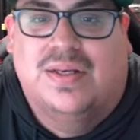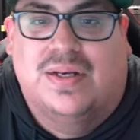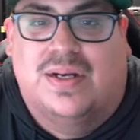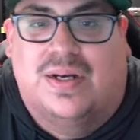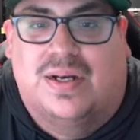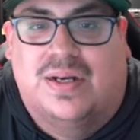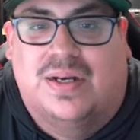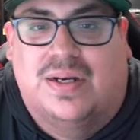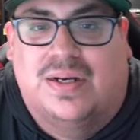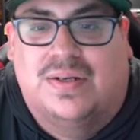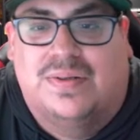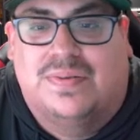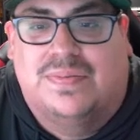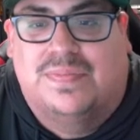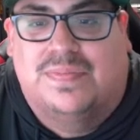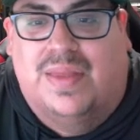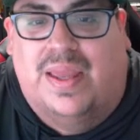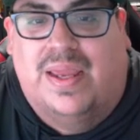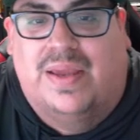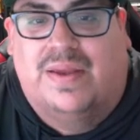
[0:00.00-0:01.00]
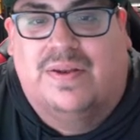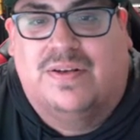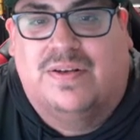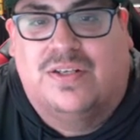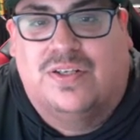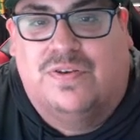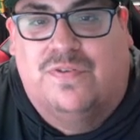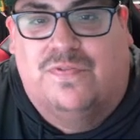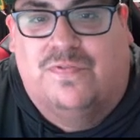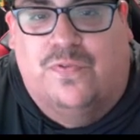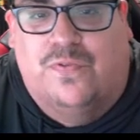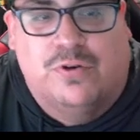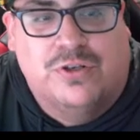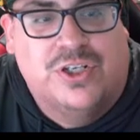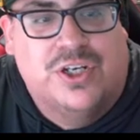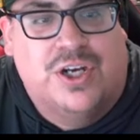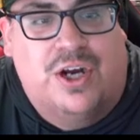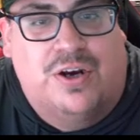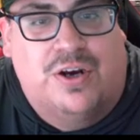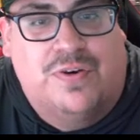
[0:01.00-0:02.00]
and for
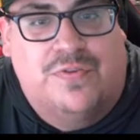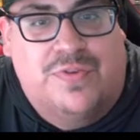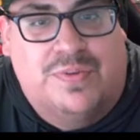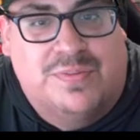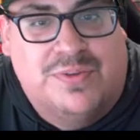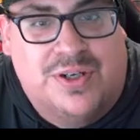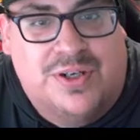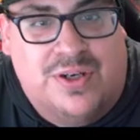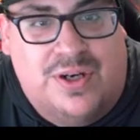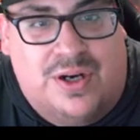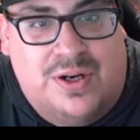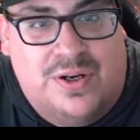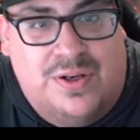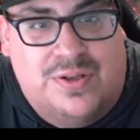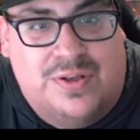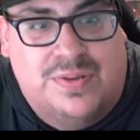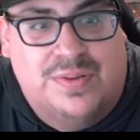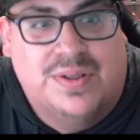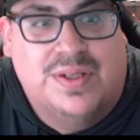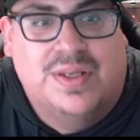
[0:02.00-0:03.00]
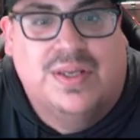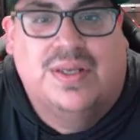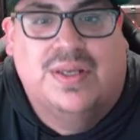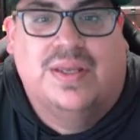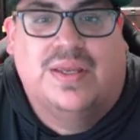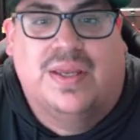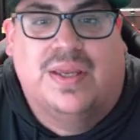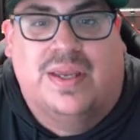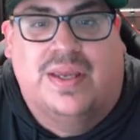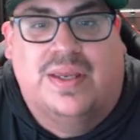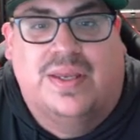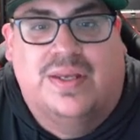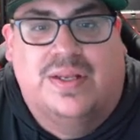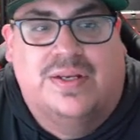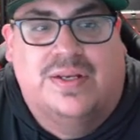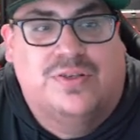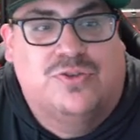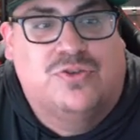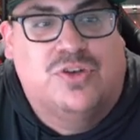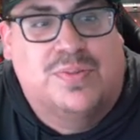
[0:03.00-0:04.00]
Chicago from Chicago,
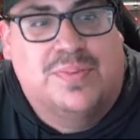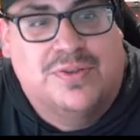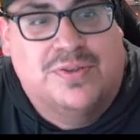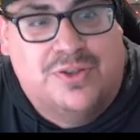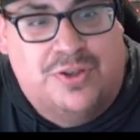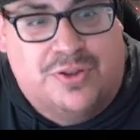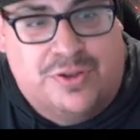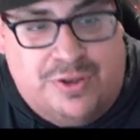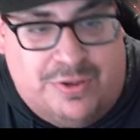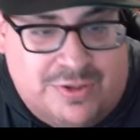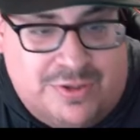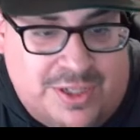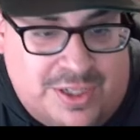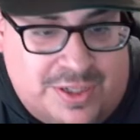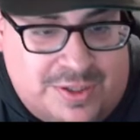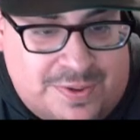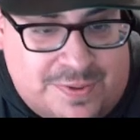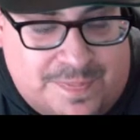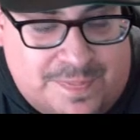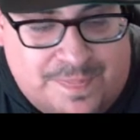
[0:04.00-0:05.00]
and DRIBBLEZ of the Diosito.